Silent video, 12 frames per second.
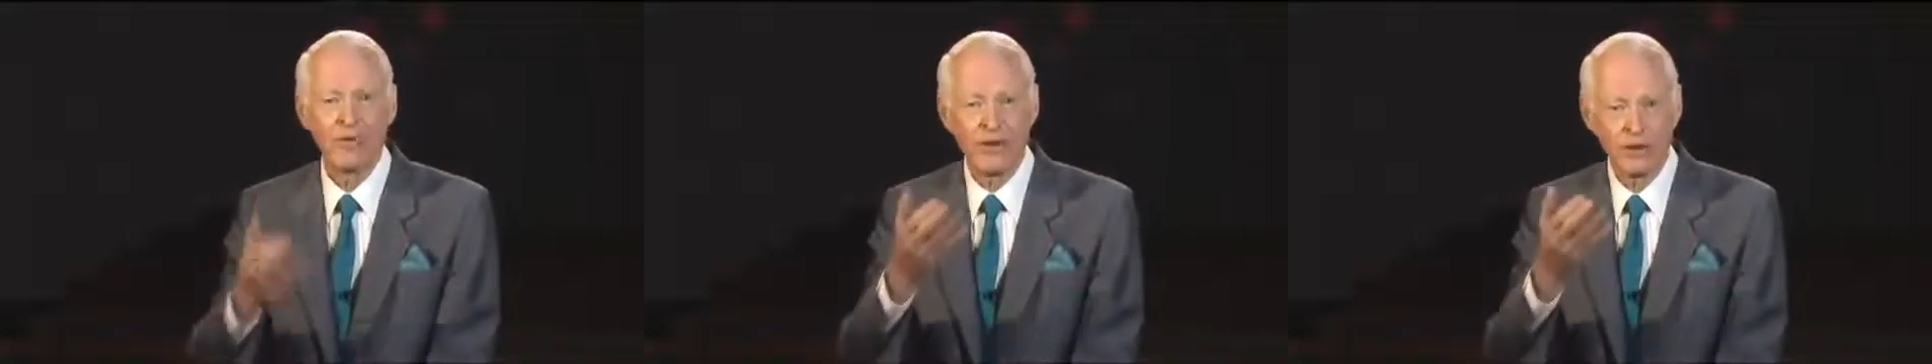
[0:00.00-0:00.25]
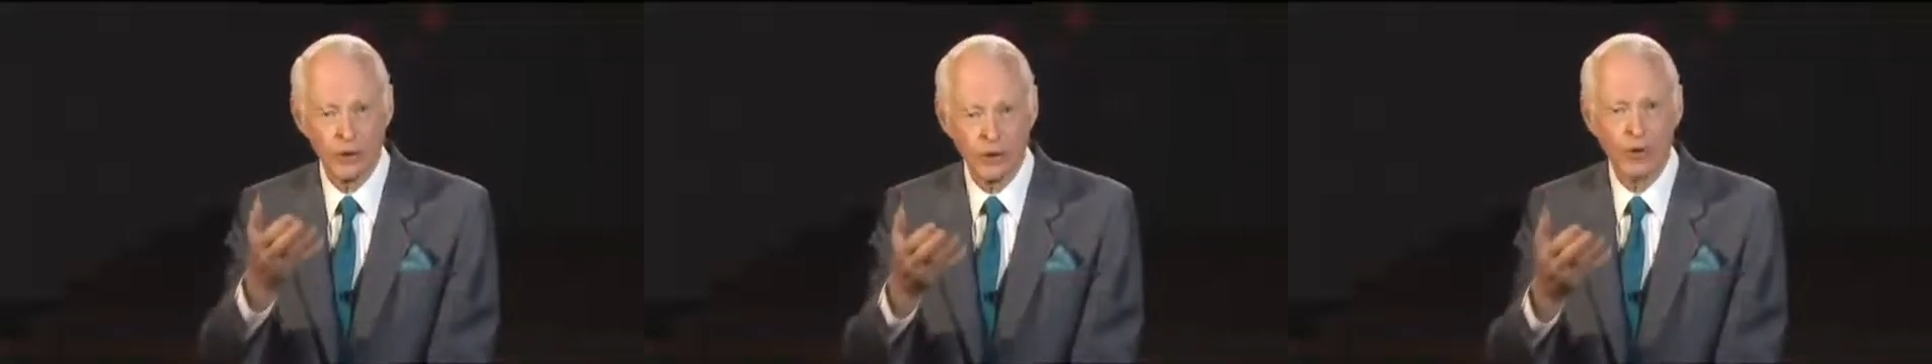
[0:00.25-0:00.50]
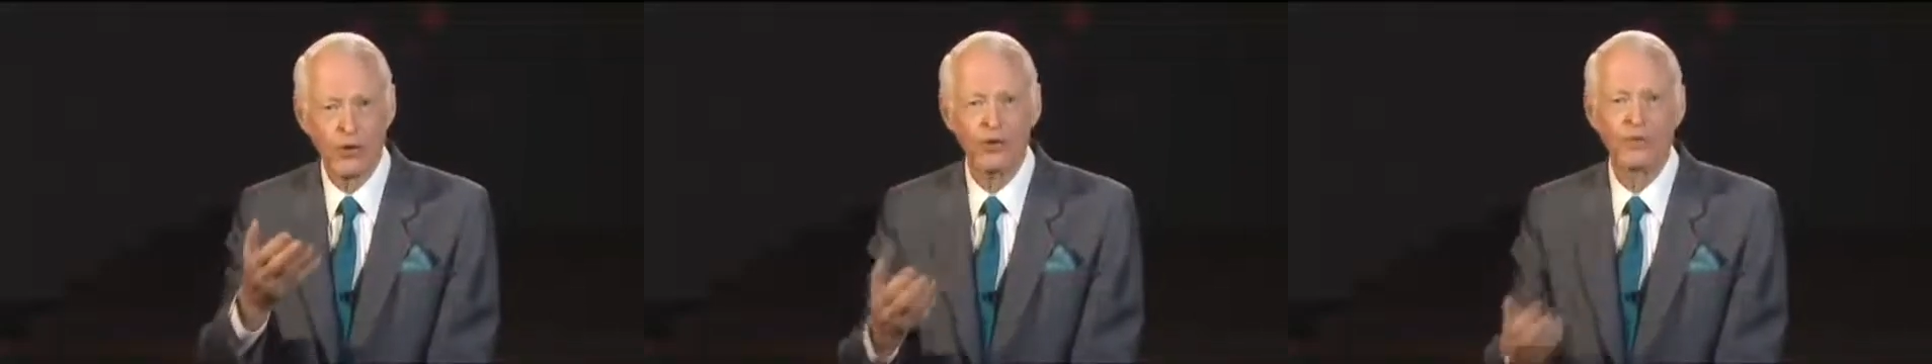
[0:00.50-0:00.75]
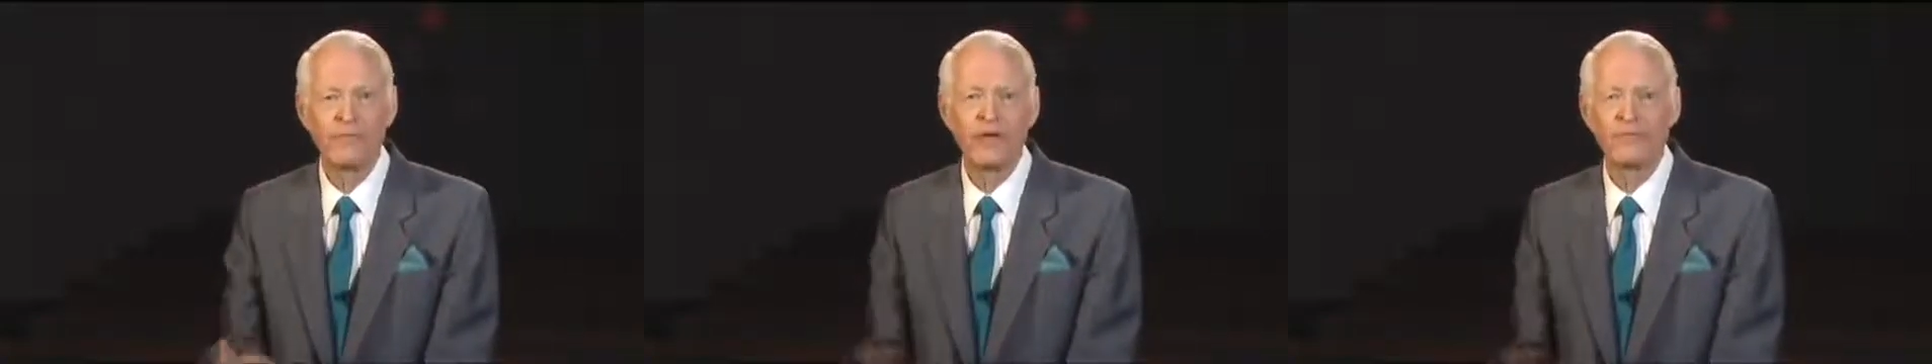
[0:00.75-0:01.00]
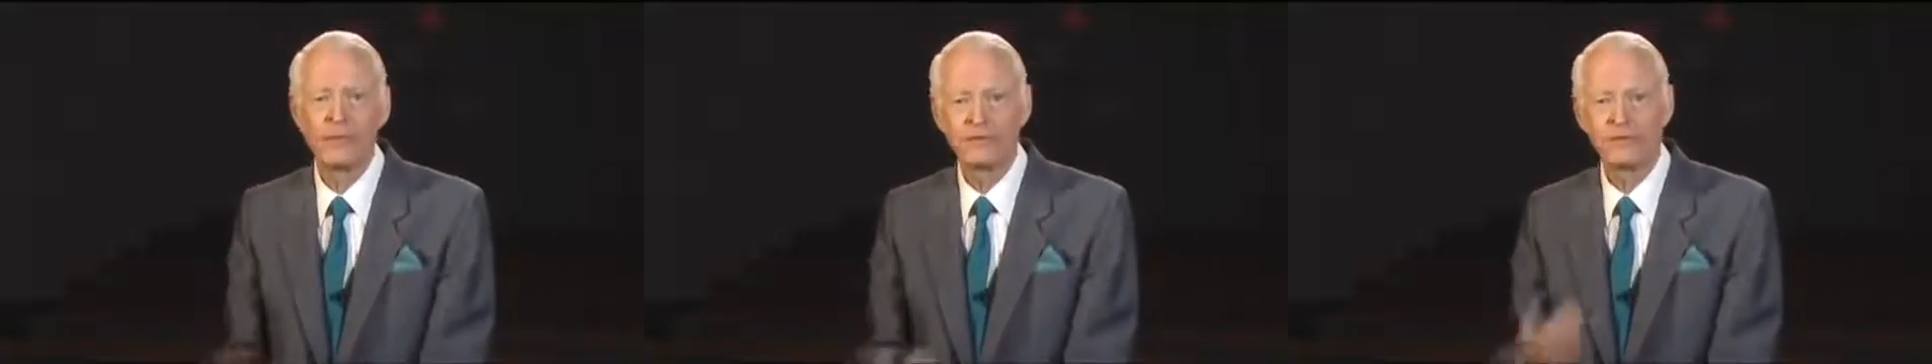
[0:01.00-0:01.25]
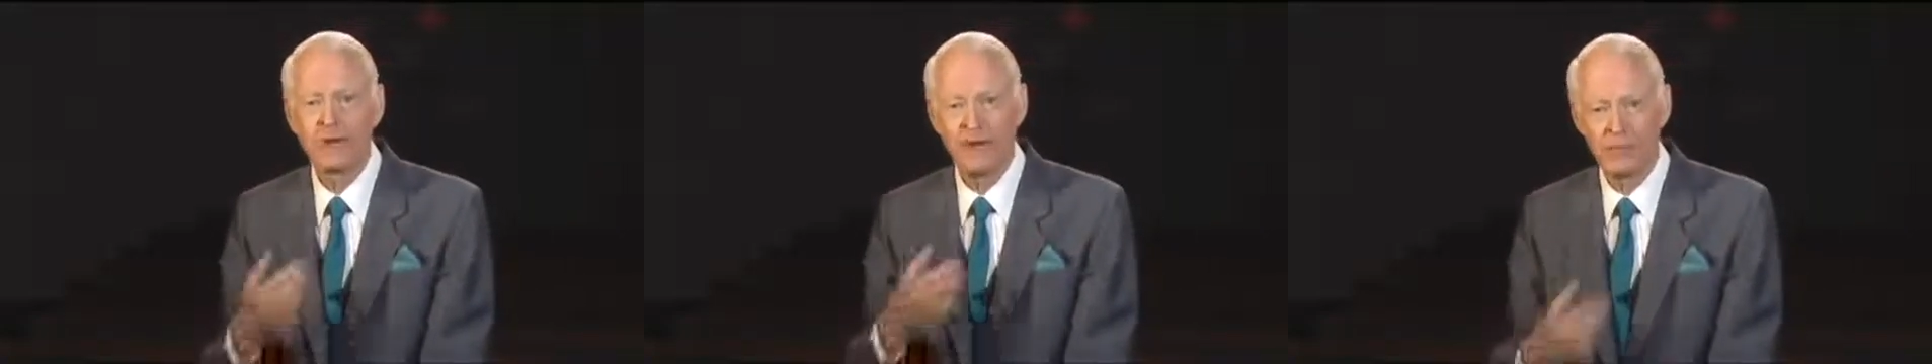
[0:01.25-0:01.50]
than your code of
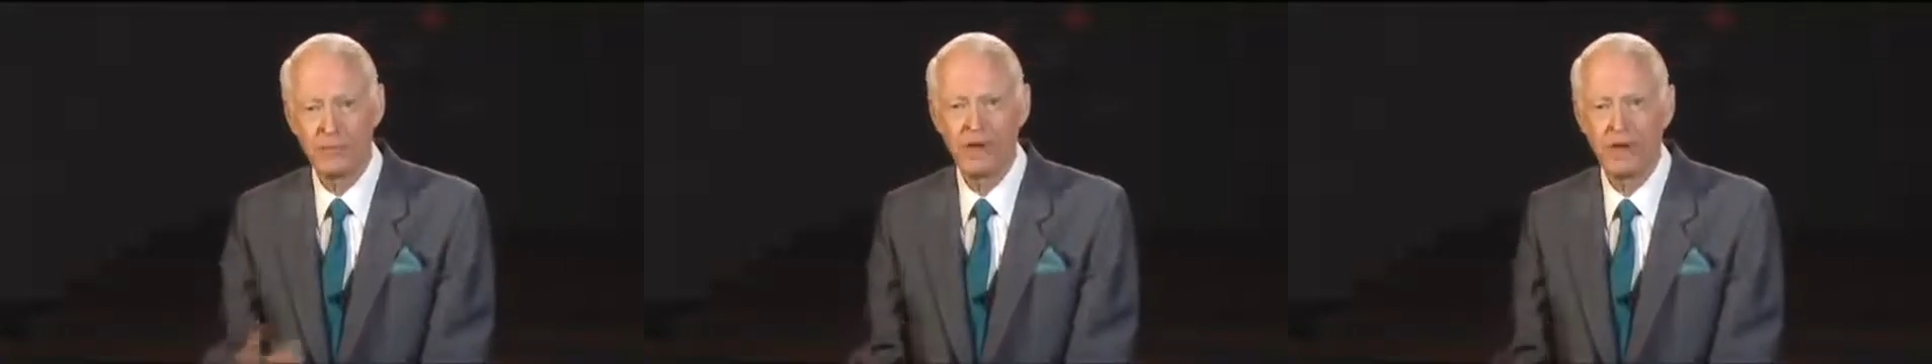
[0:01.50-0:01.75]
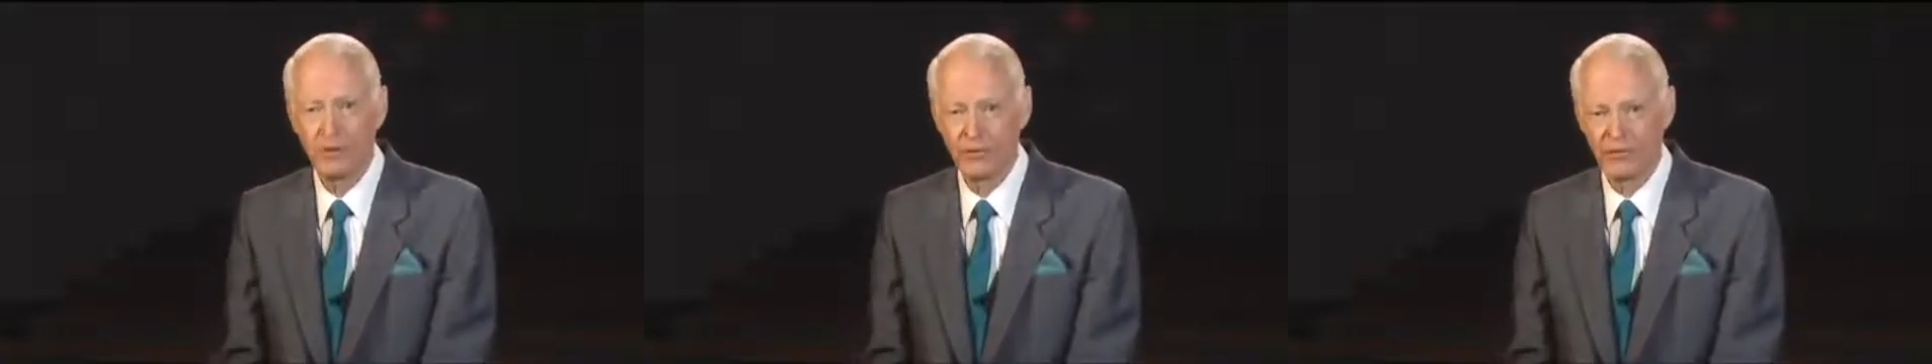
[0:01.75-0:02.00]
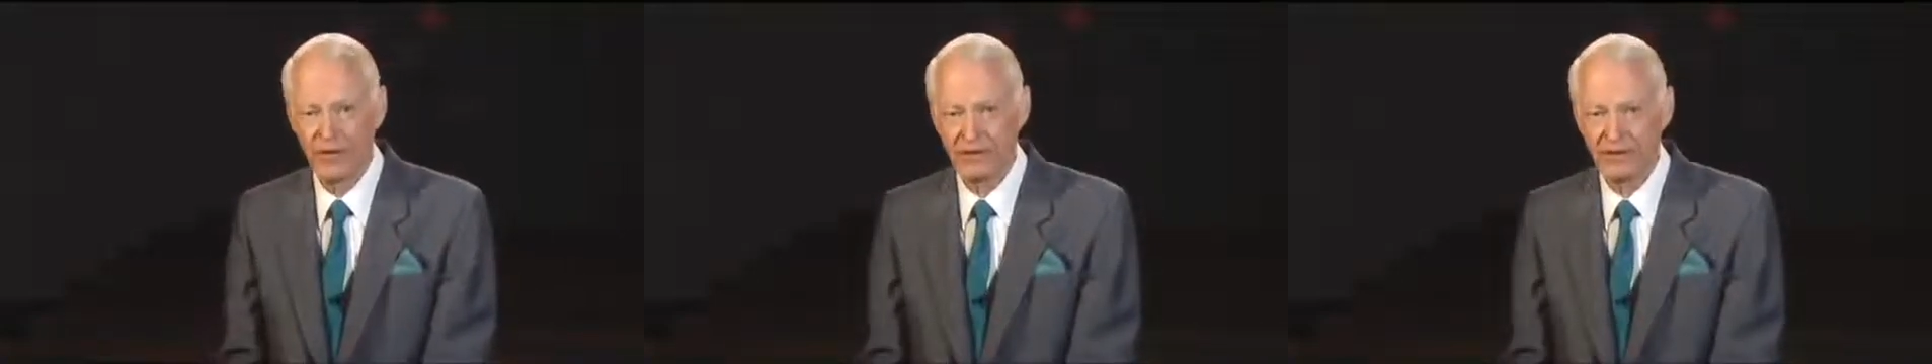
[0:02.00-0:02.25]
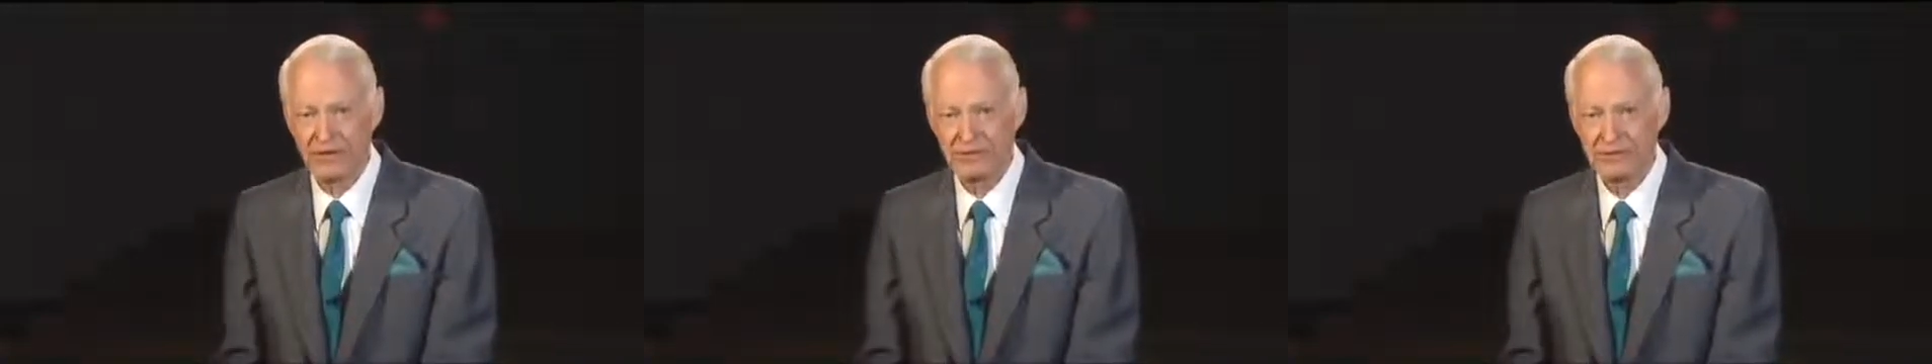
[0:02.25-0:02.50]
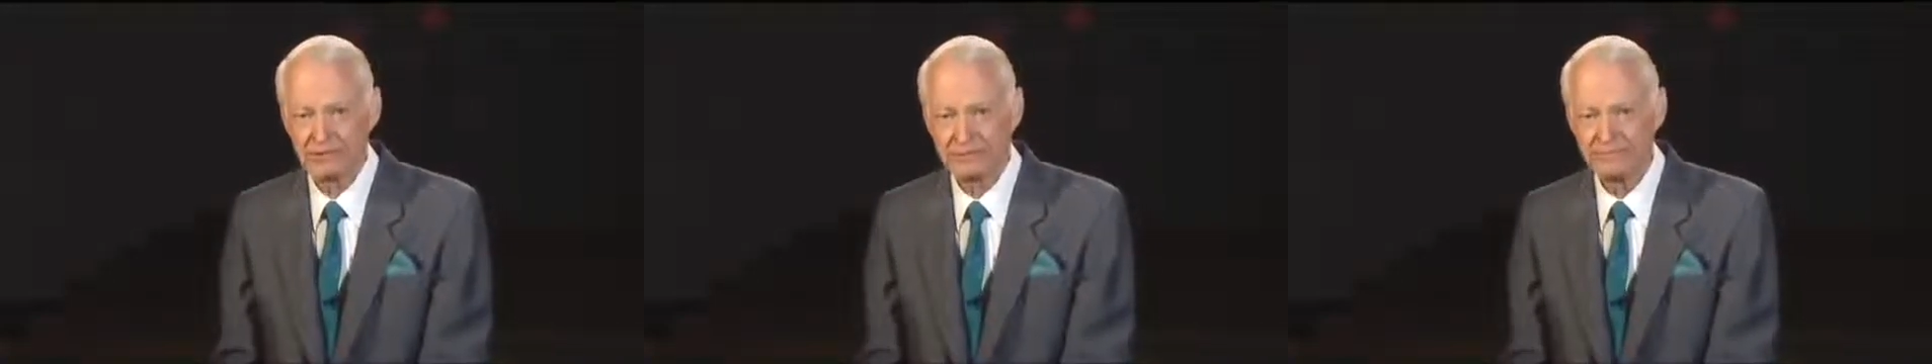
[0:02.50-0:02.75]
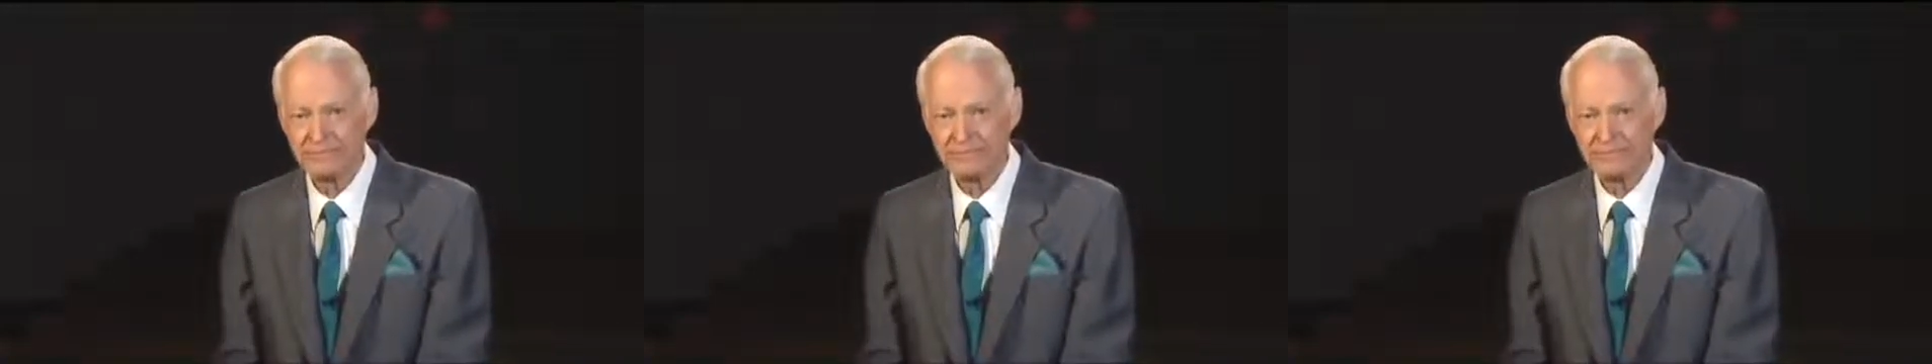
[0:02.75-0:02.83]
ethics and my code of ethics.